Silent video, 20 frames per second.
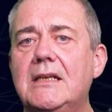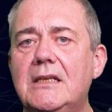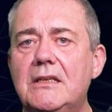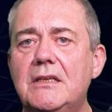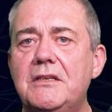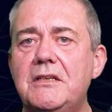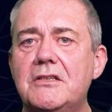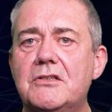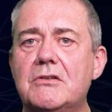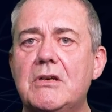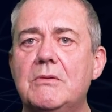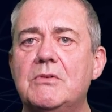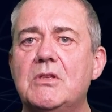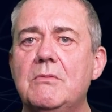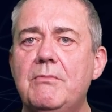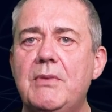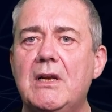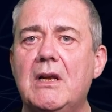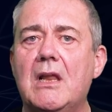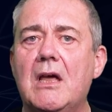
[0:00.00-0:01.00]
in the
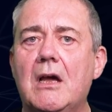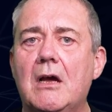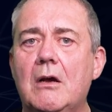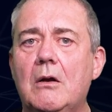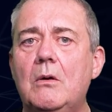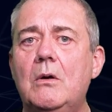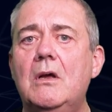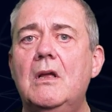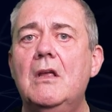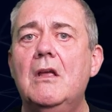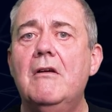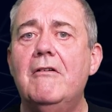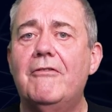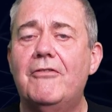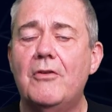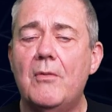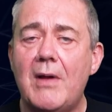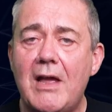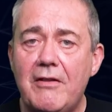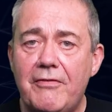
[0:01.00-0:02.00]
description below
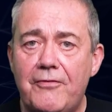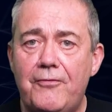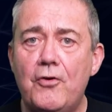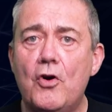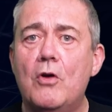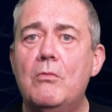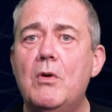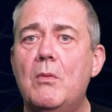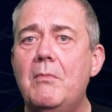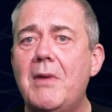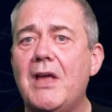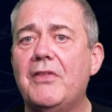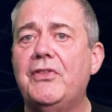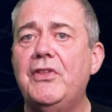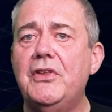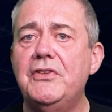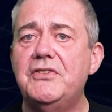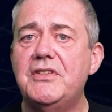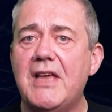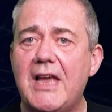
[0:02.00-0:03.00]
from a formal
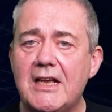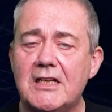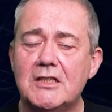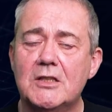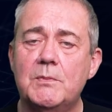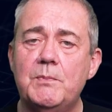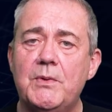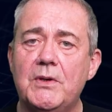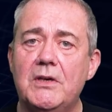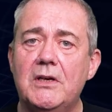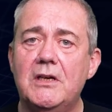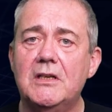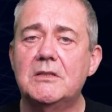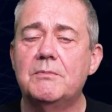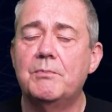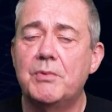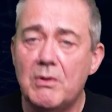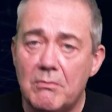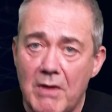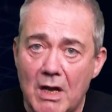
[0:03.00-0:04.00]
methods expert
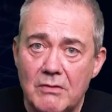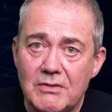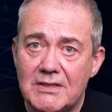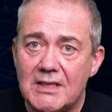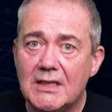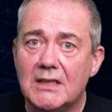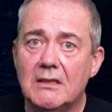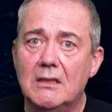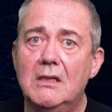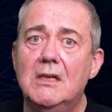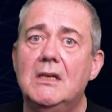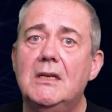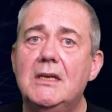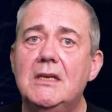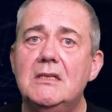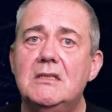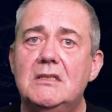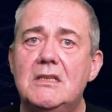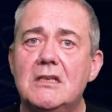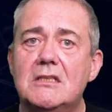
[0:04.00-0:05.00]
promoting
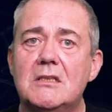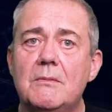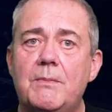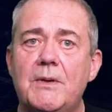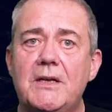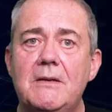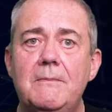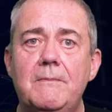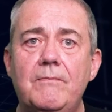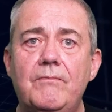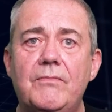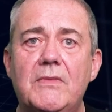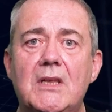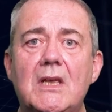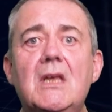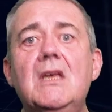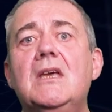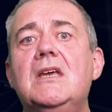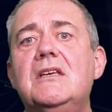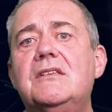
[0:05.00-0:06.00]
his discipline.
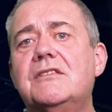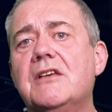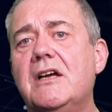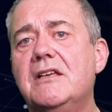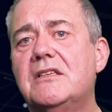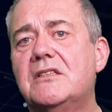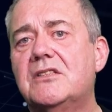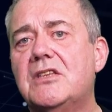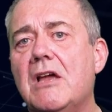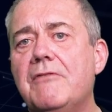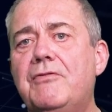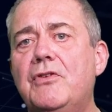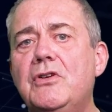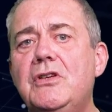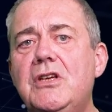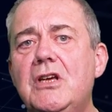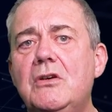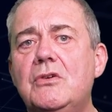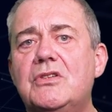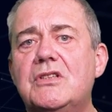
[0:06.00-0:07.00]
He cites several
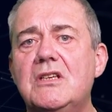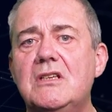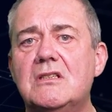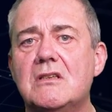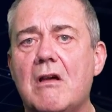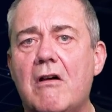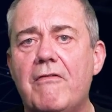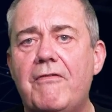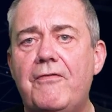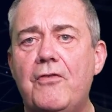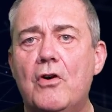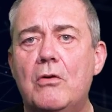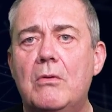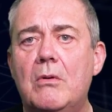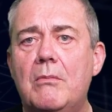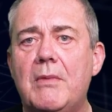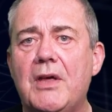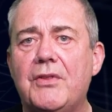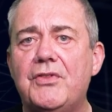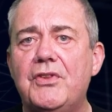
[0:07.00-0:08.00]
uses of formal
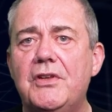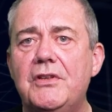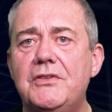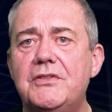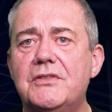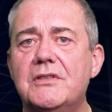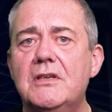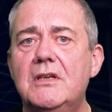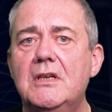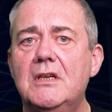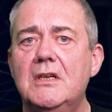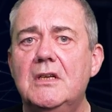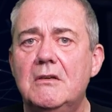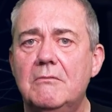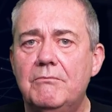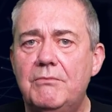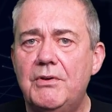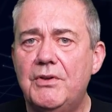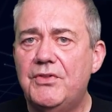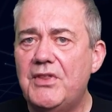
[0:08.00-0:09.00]
methods,
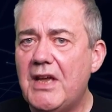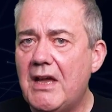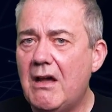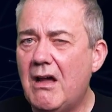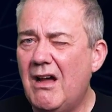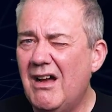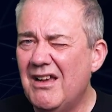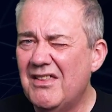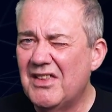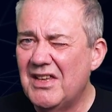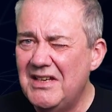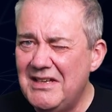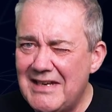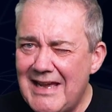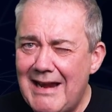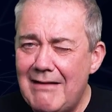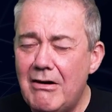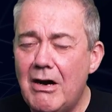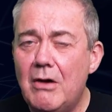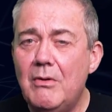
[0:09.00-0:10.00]
but they're either
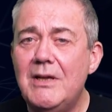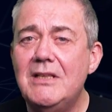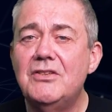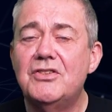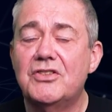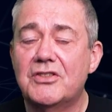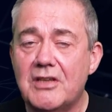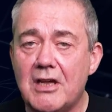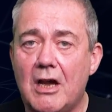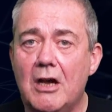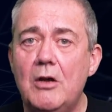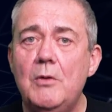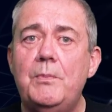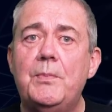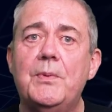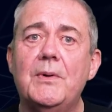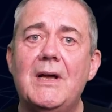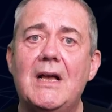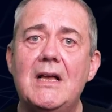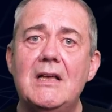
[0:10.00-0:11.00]
narrow in
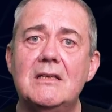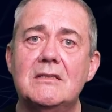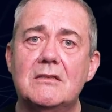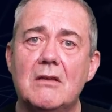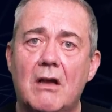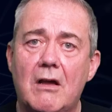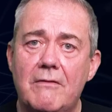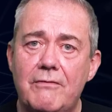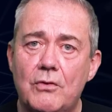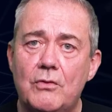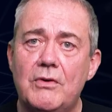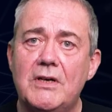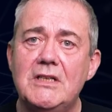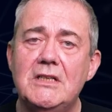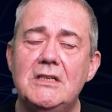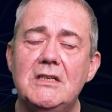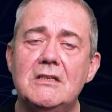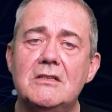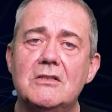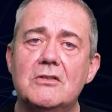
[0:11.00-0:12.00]
scope, as I've already
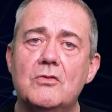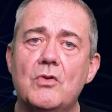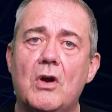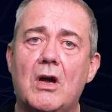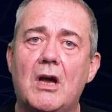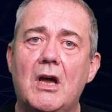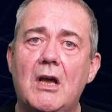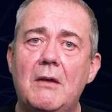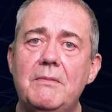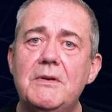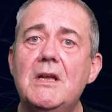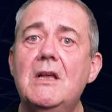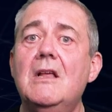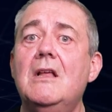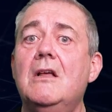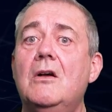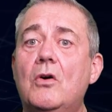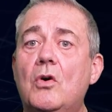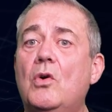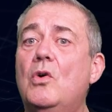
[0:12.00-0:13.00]
described,
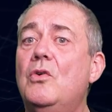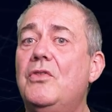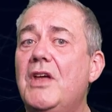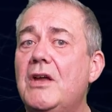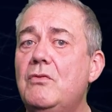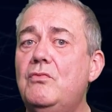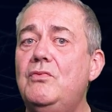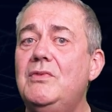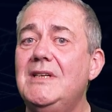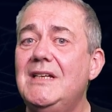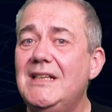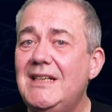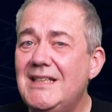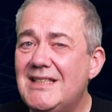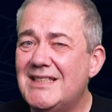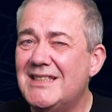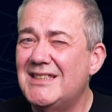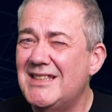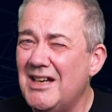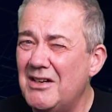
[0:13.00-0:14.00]
or they really
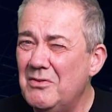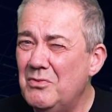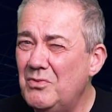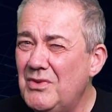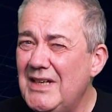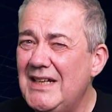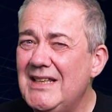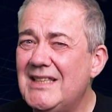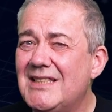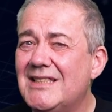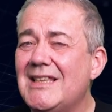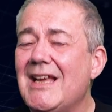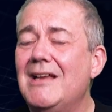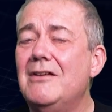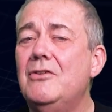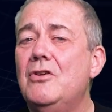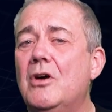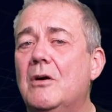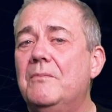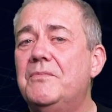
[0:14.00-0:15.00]
don't really
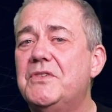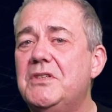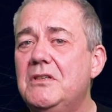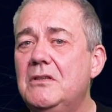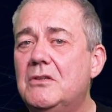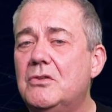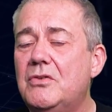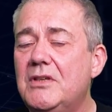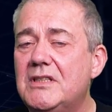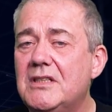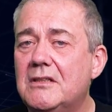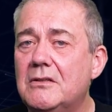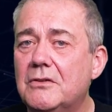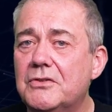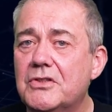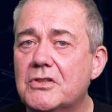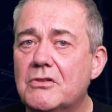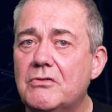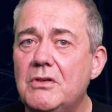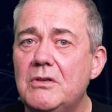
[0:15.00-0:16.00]
stand up to critical
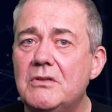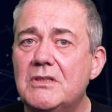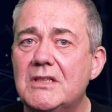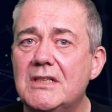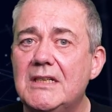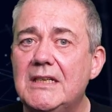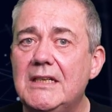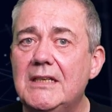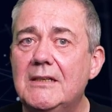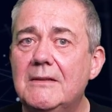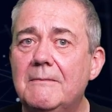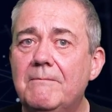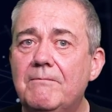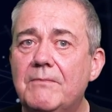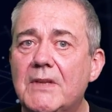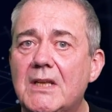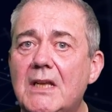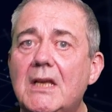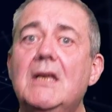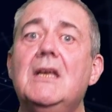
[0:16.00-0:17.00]
scrutiny.
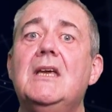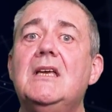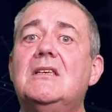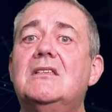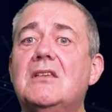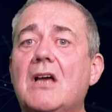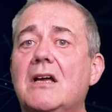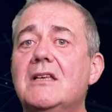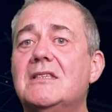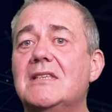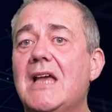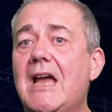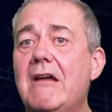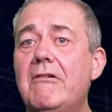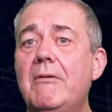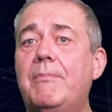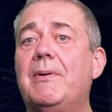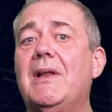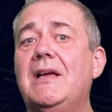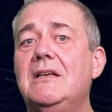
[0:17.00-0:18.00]
He cites
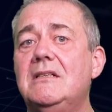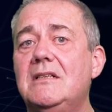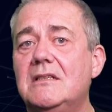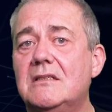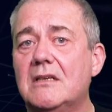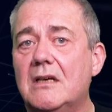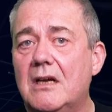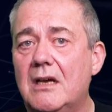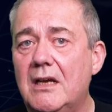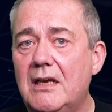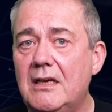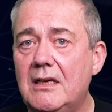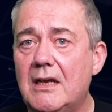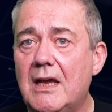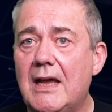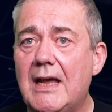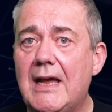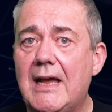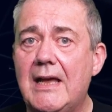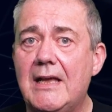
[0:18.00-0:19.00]
aeroplane design
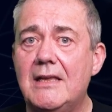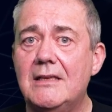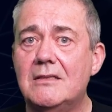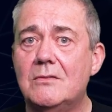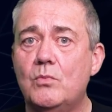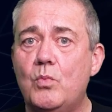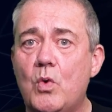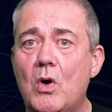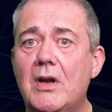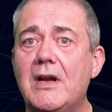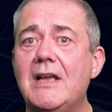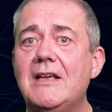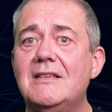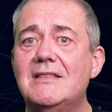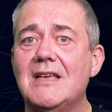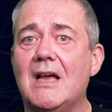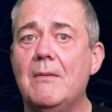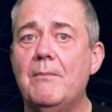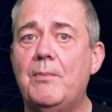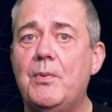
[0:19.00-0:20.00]
as one
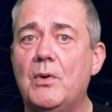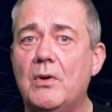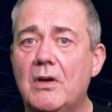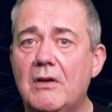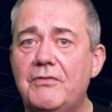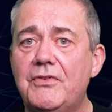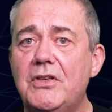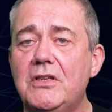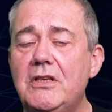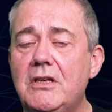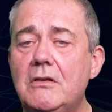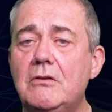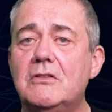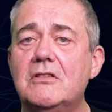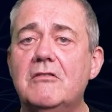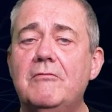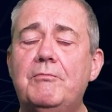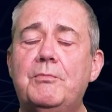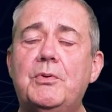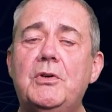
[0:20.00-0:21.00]
example of the use
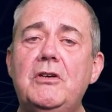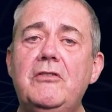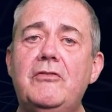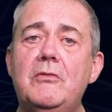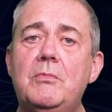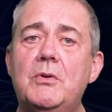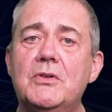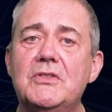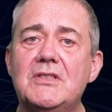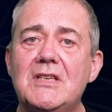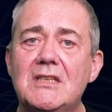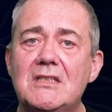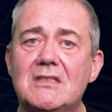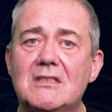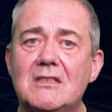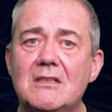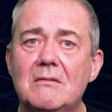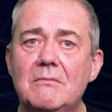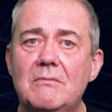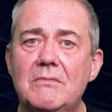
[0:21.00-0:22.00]
of provable
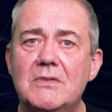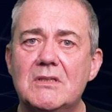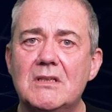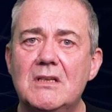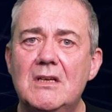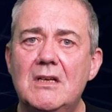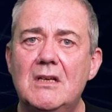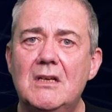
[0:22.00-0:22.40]
systems.